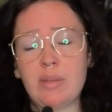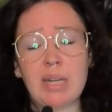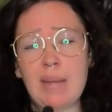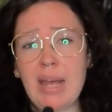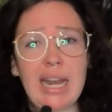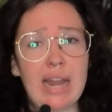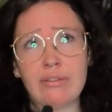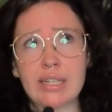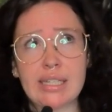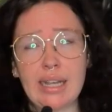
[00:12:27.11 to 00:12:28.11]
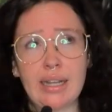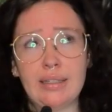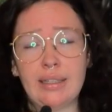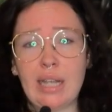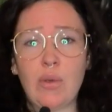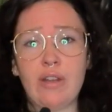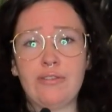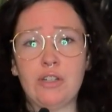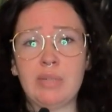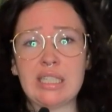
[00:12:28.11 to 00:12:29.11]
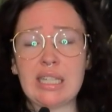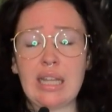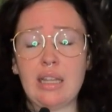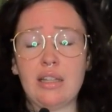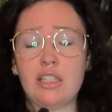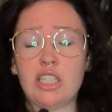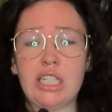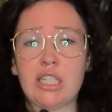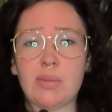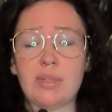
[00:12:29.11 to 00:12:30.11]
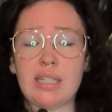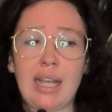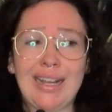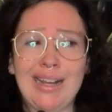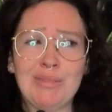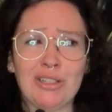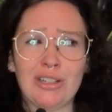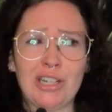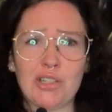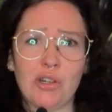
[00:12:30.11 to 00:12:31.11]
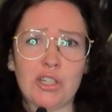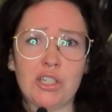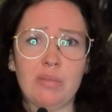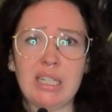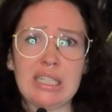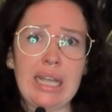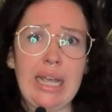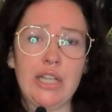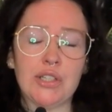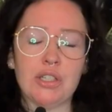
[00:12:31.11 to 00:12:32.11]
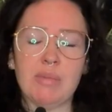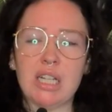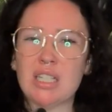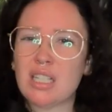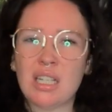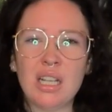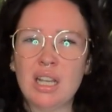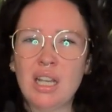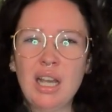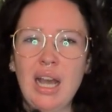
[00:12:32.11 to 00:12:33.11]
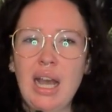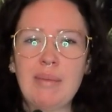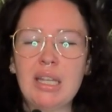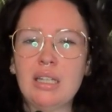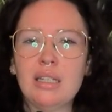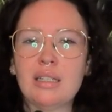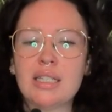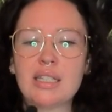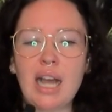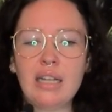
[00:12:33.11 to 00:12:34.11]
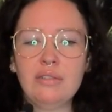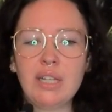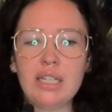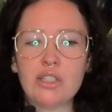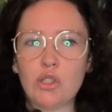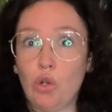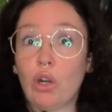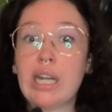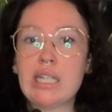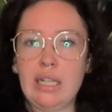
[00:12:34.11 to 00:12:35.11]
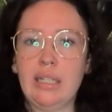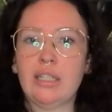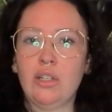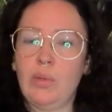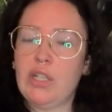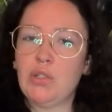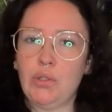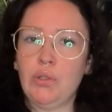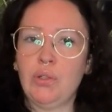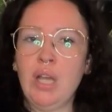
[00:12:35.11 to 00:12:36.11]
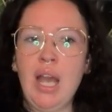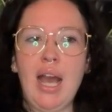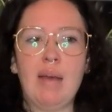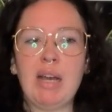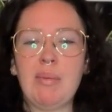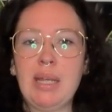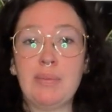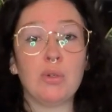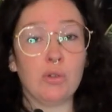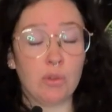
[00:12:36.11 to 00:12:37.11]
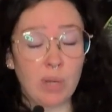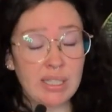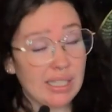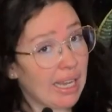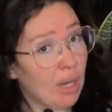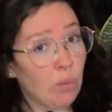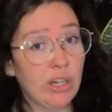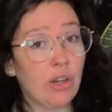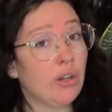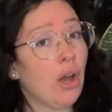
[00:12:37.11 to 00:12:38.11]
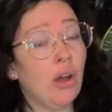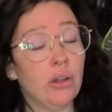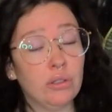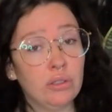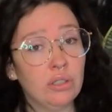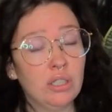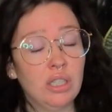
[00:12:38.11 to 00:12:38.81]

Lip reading: But I bet every second that they weren't filming together that she just was like, I'm not going to talk to you because I hate you so much. I mean, this kind of like storytelling that we do about people who, once again, we don't know.